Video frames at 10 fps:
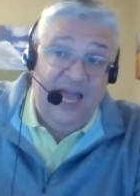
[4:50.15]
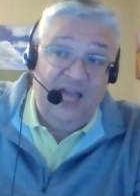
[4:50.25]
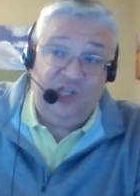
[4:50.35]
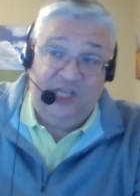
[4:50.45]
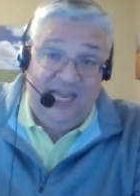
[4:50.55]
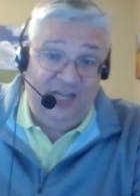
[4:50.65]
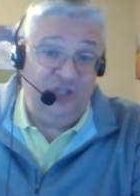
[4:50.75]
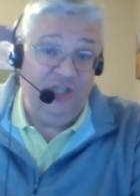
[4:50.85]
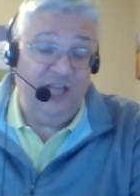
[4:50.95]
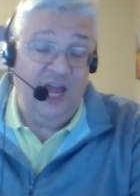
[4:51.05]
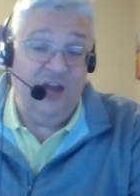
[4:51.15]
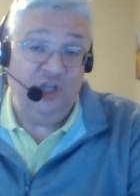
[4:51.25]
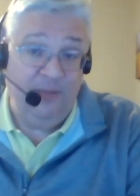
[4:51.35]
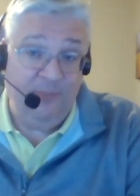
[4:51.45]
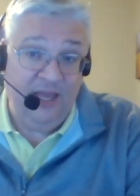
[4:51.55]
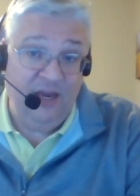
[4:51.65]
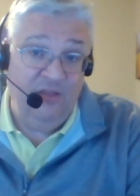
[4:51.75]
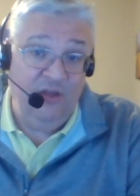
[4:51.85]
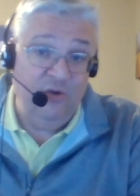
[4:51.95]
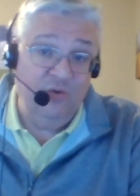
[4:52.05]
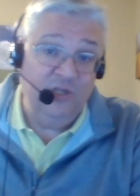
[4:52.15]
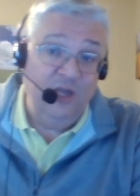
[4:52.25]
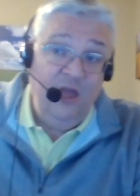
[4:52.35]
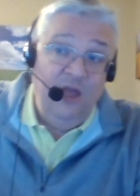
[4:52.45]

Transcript: Education's kind of shaping into those.